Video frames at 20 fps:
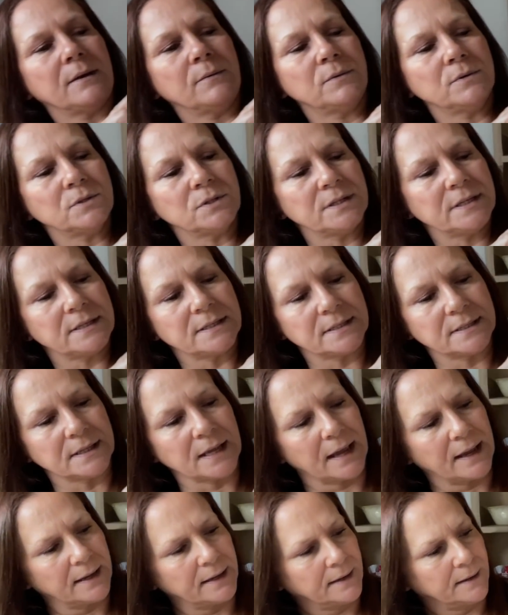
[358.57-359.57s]
What does it
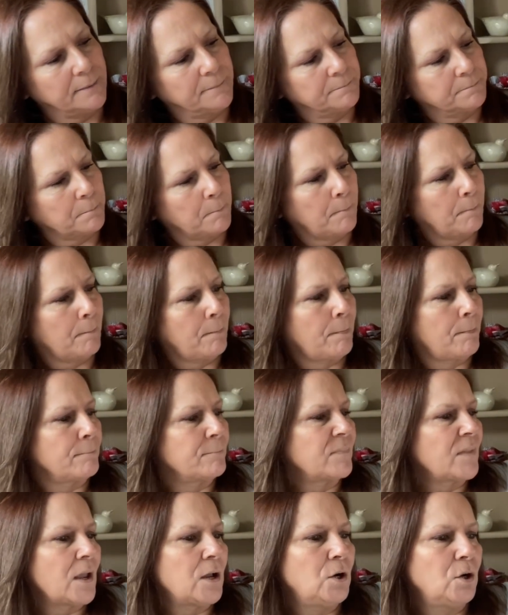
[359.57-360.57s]
say?
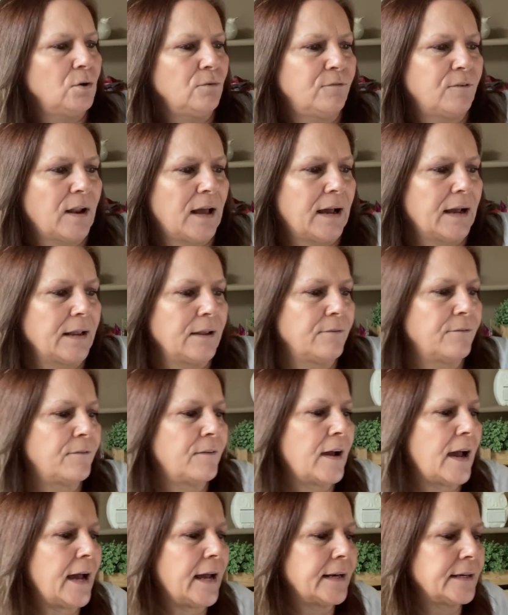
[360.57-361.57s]
Love life
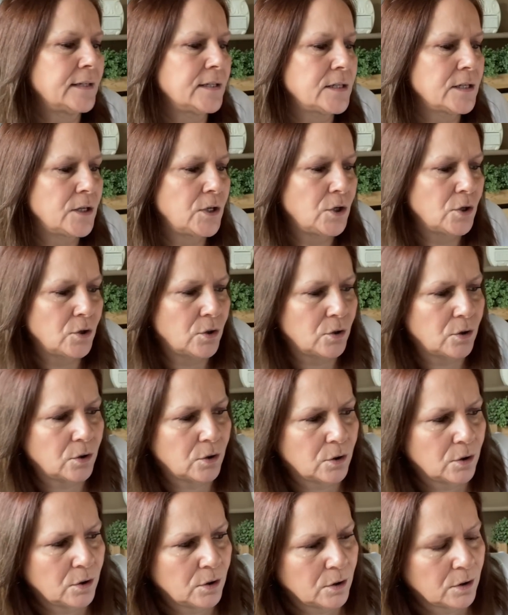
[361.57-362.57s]
and
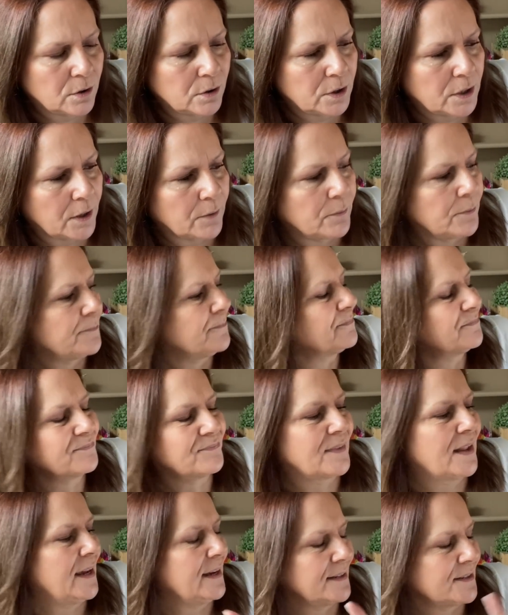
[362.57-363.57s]
your, no,
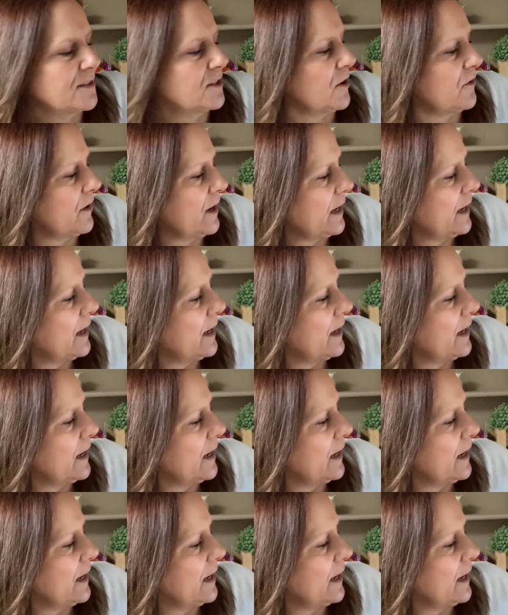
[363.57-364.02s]
sorry.